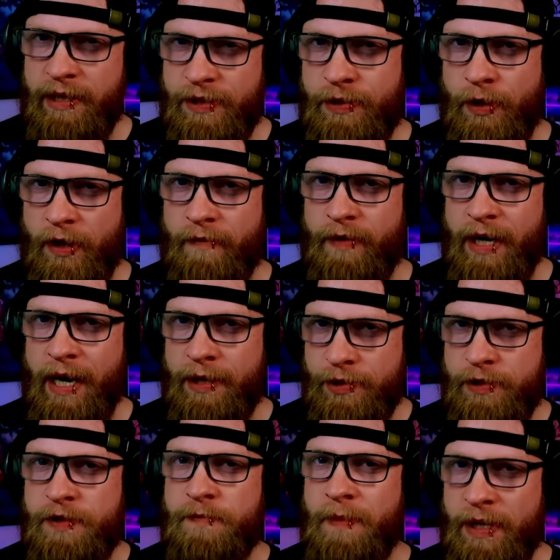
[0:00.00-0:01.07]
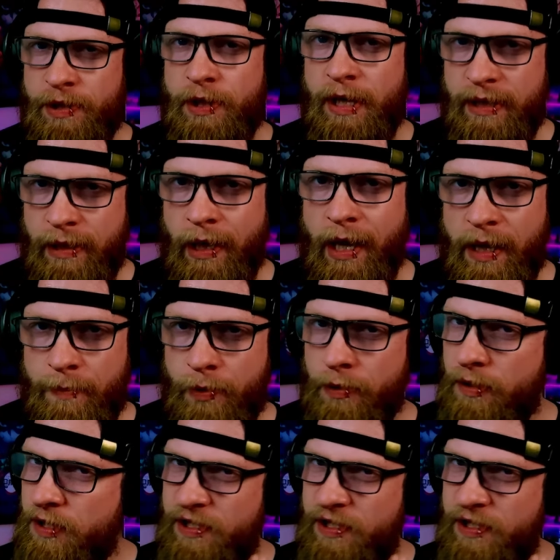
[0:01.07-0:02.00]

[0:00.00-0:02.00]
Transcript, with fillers: this sort of reactions, make sure you hit the like button,